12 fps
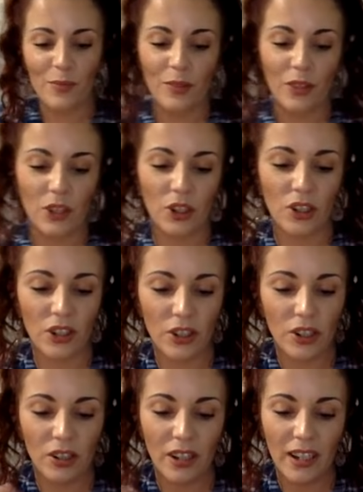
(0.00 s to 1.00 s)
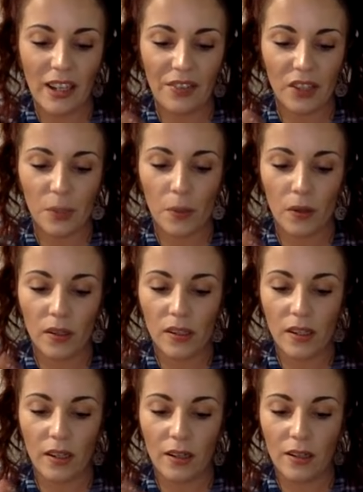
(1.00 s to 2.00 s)
you're looking at this
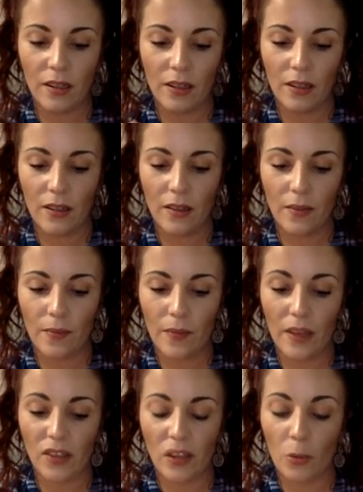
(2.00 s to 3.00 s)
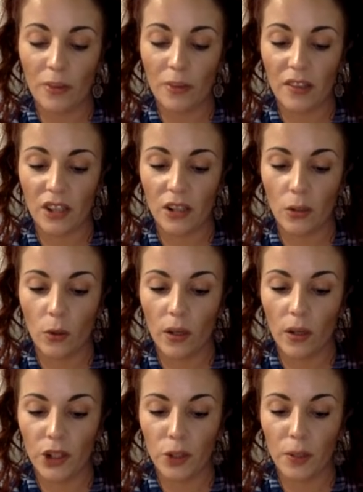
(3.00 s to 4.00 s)
person as someone that's
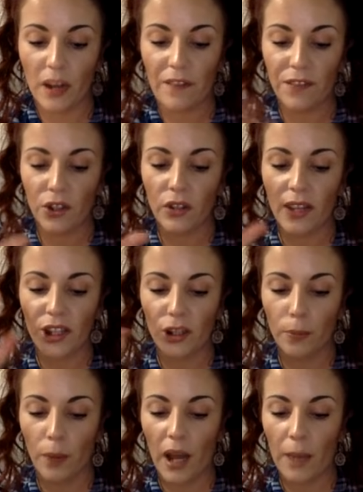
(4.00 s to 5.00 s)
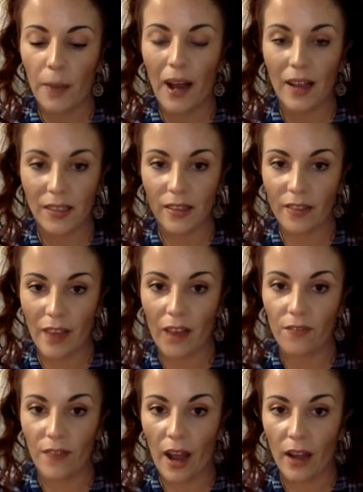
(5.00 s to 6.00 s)
ignoring you, but I feel like you're bypassing
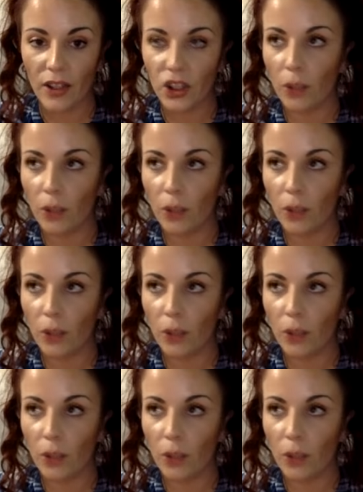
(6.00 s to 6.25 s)
that fact.